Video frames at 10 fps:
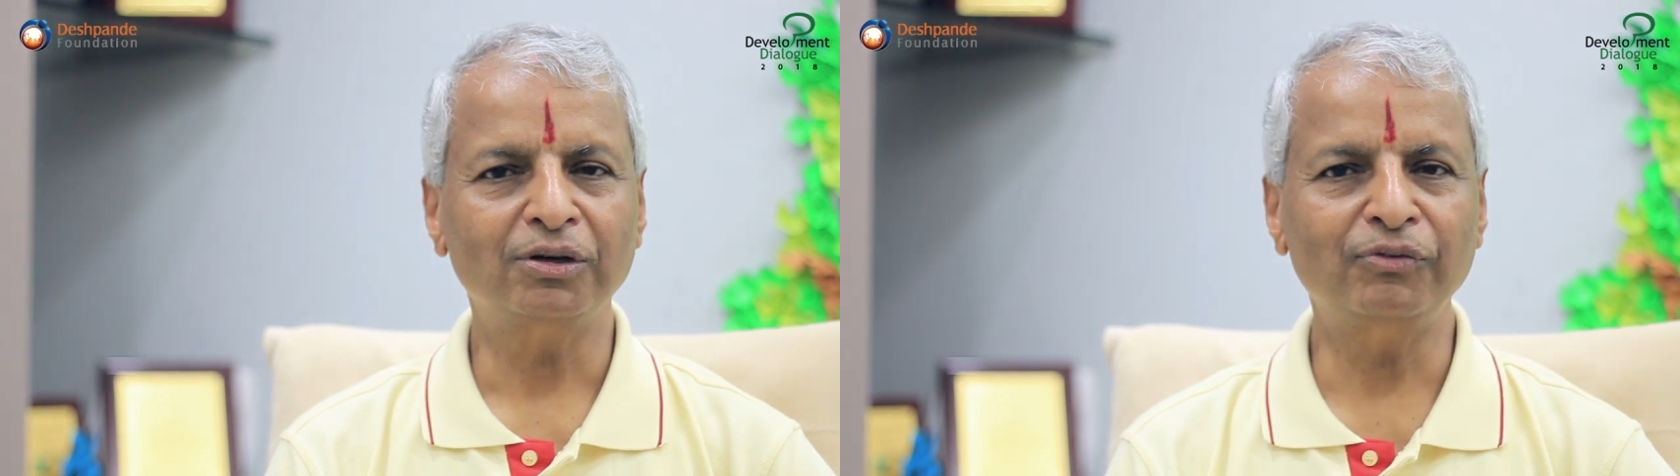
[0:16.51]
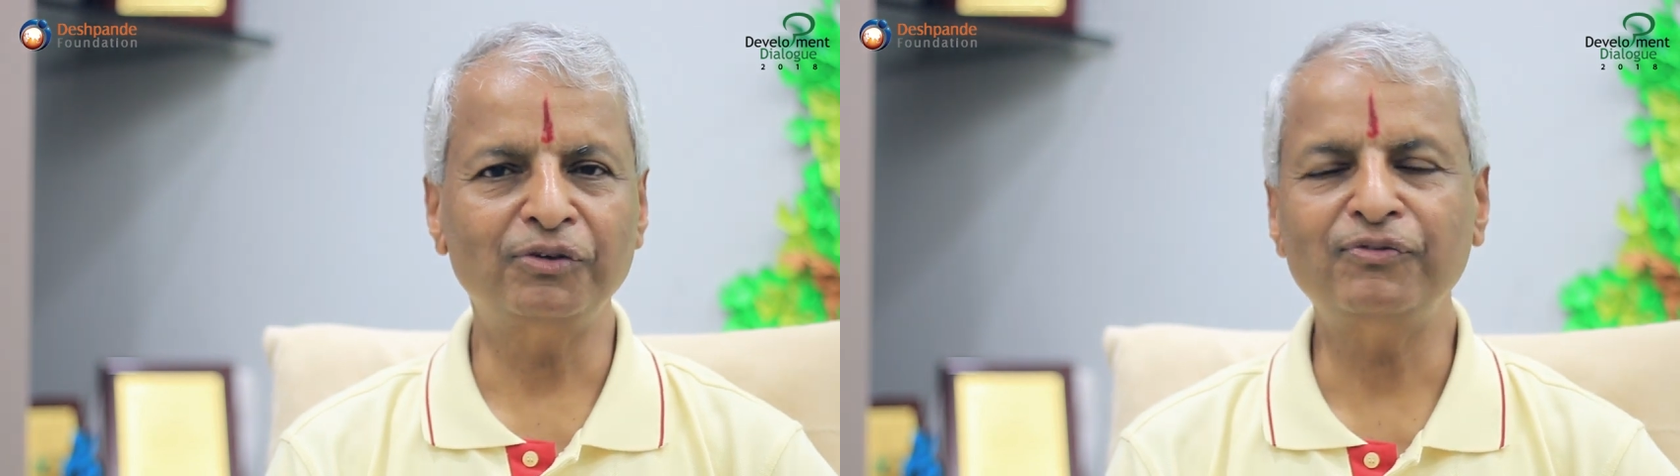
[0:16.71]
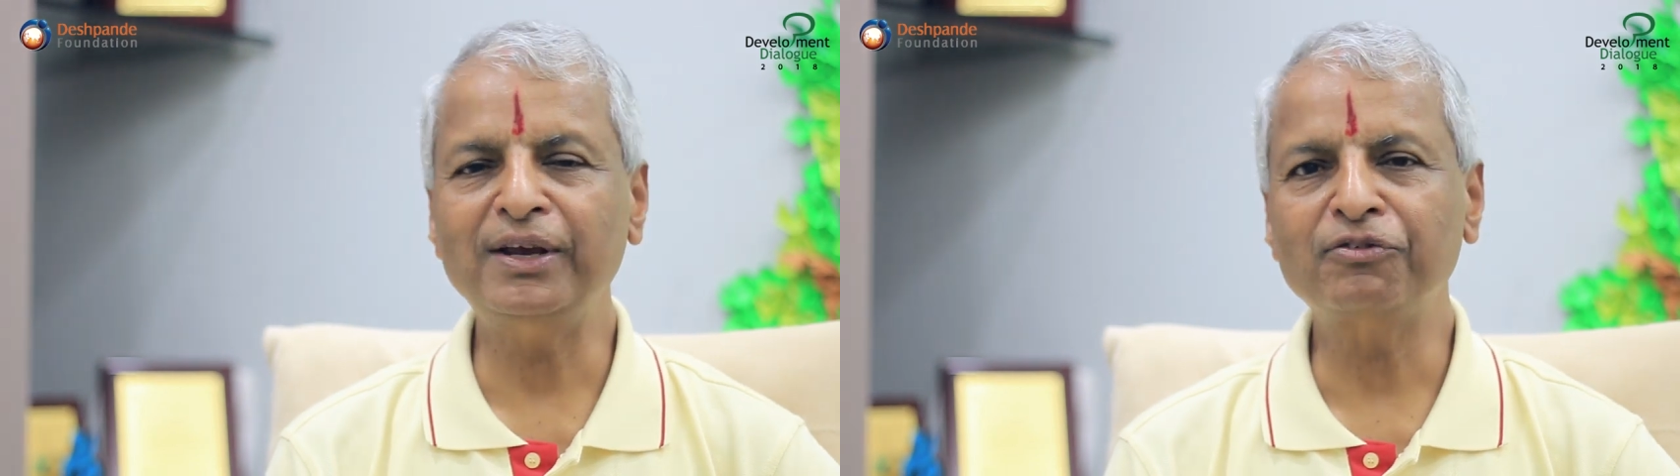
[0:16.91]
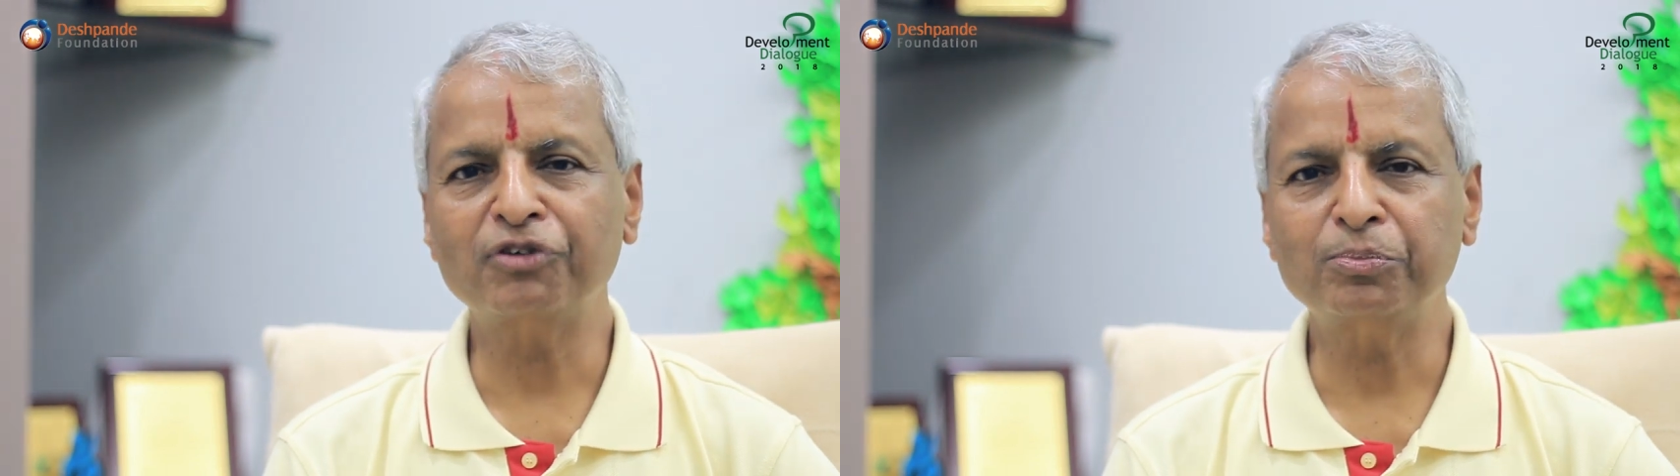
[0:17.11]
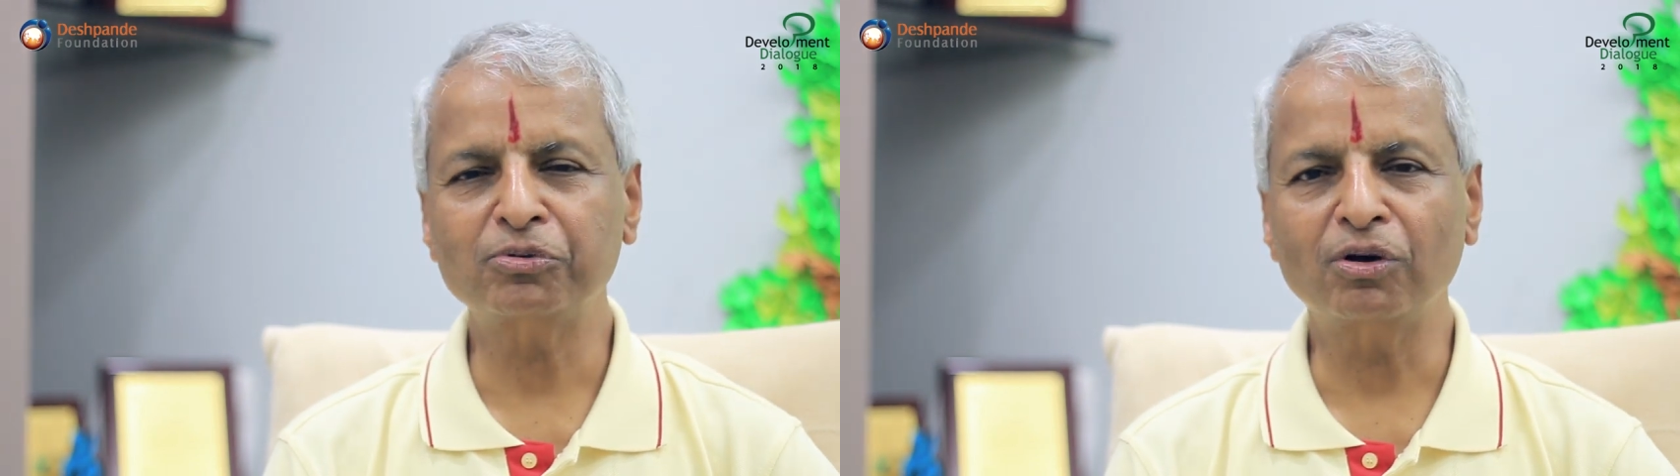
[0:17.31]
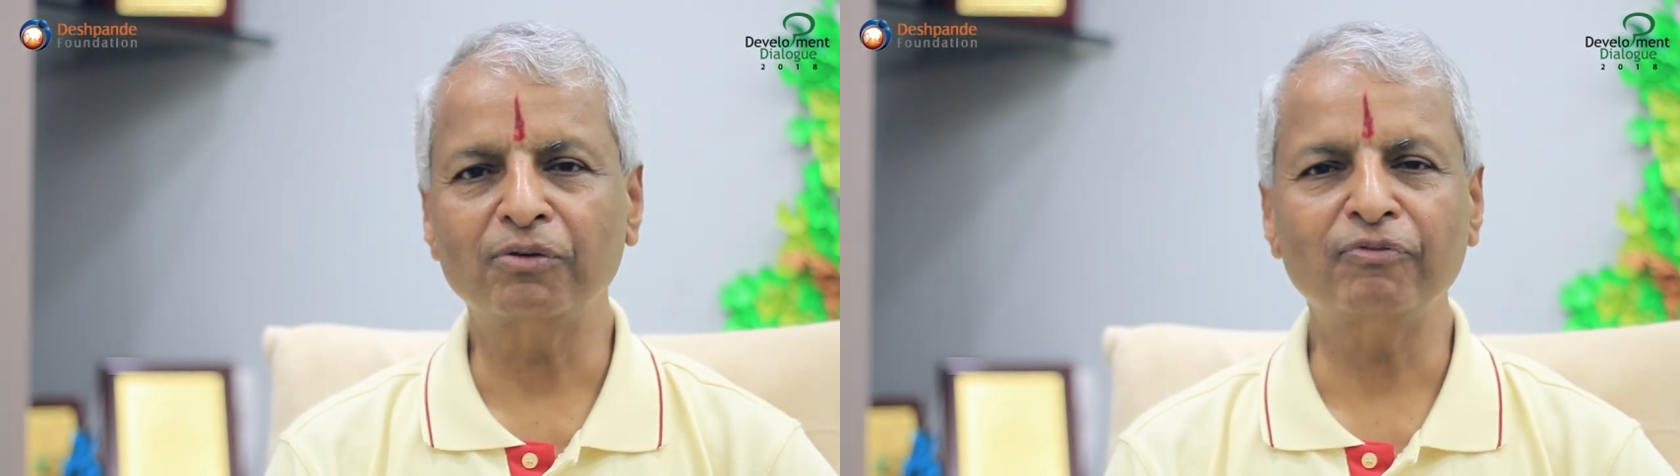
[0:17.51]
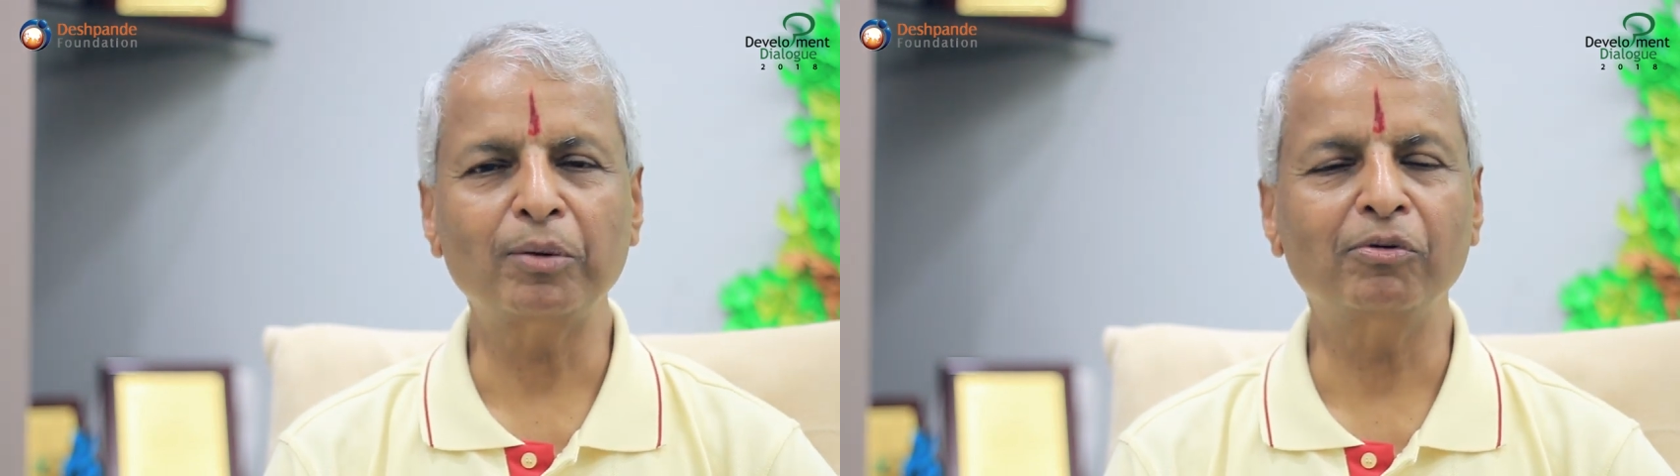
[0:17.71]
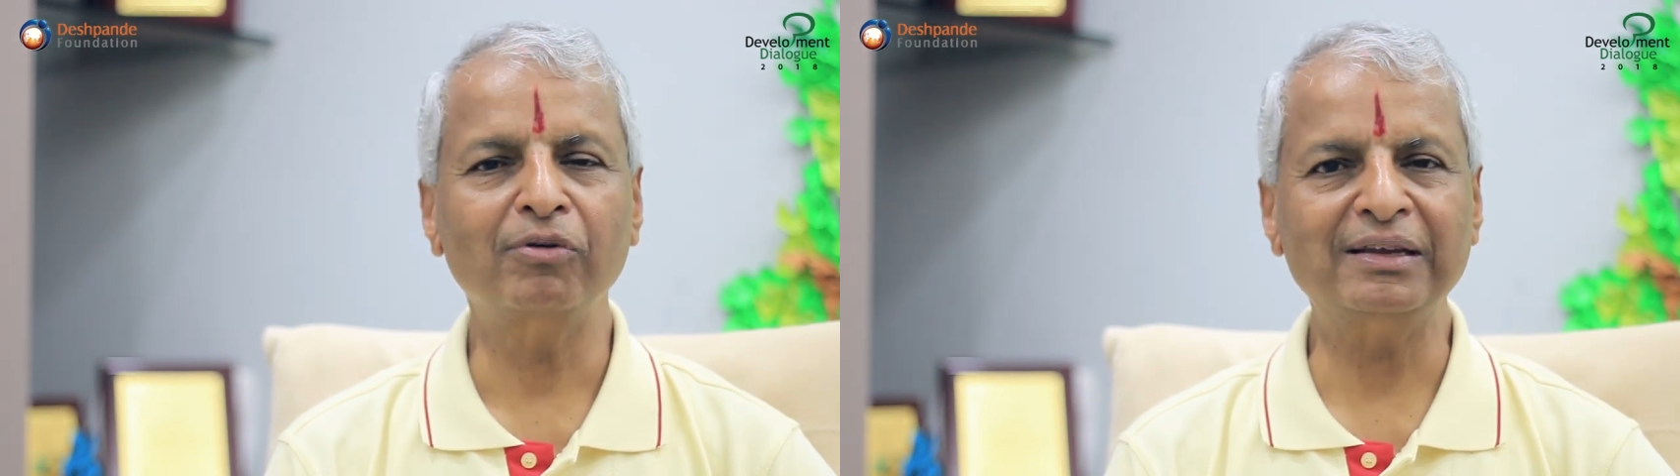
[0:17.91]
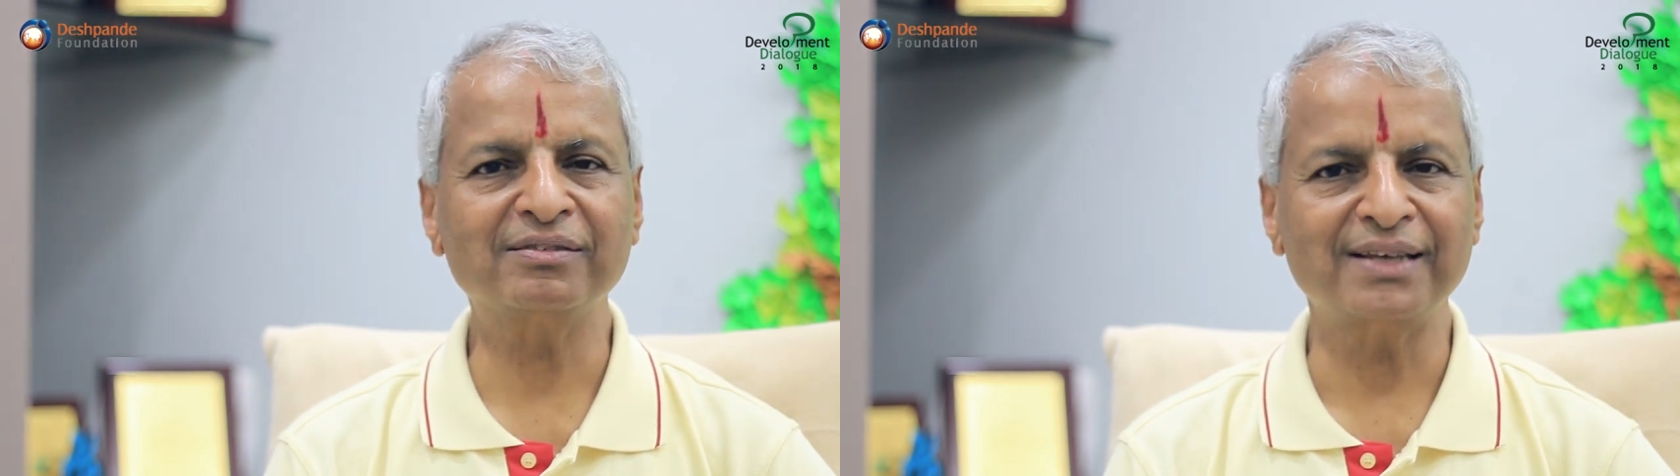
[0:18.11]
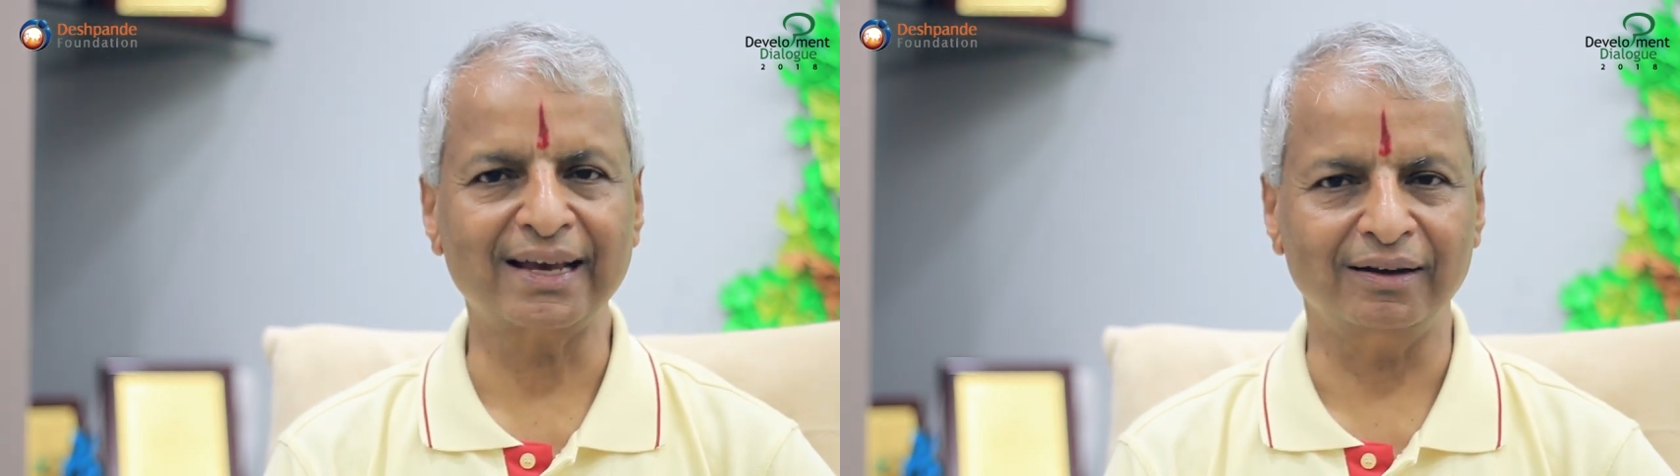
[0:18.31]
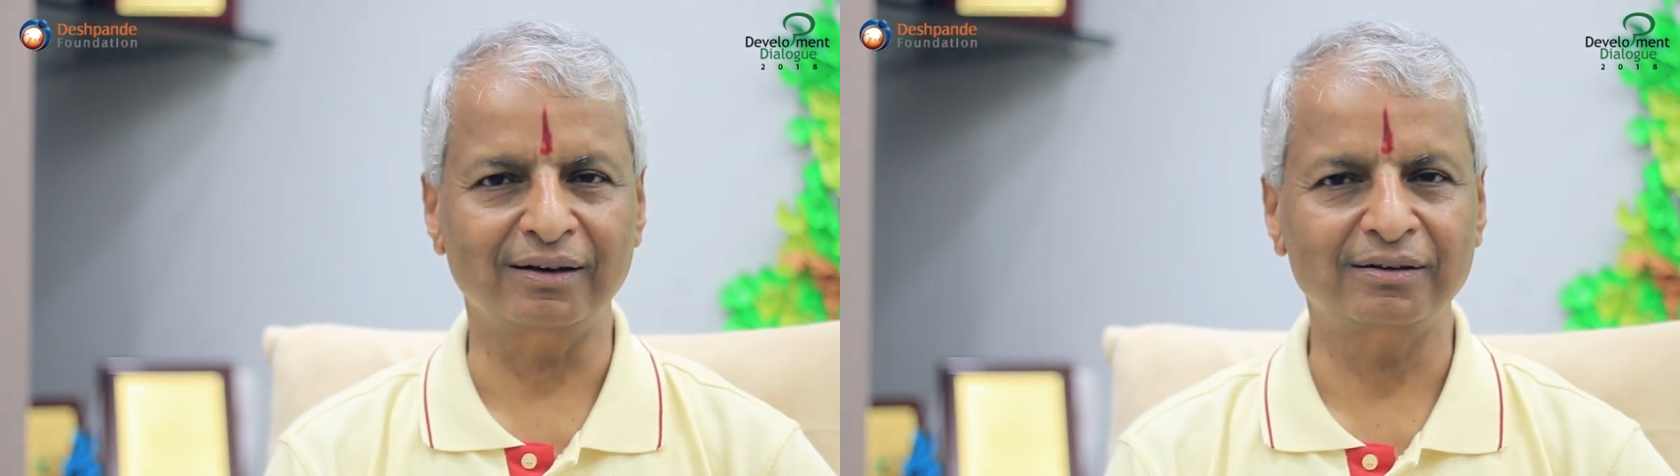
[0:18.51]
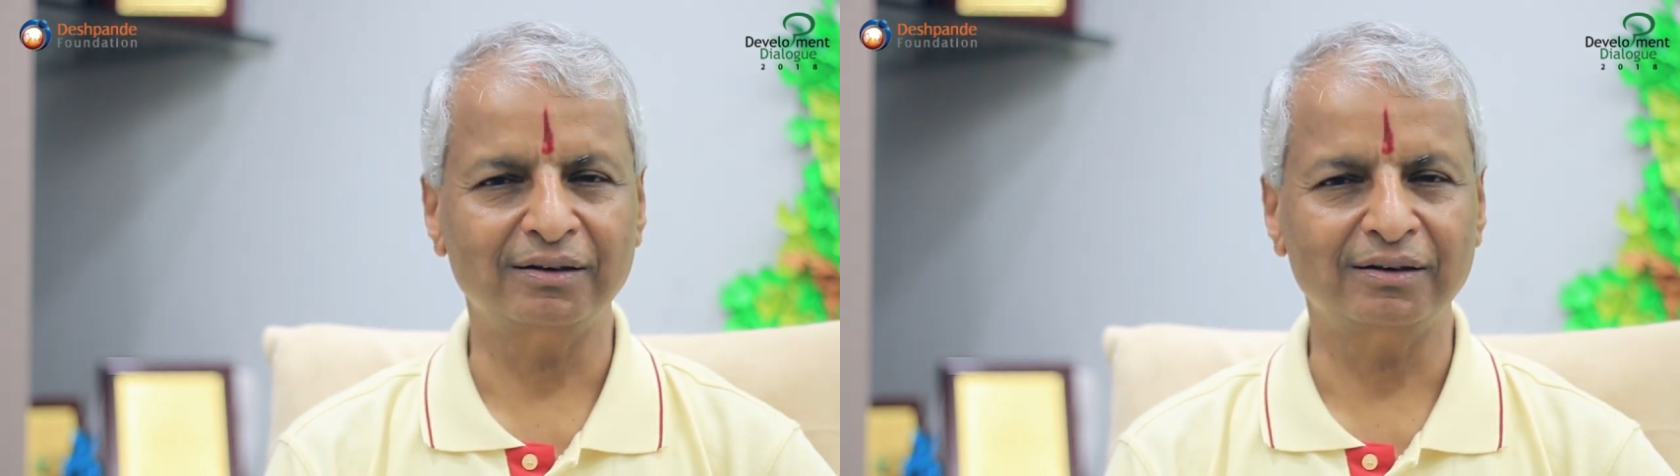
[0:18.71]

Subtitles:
with field trips on February 2nd.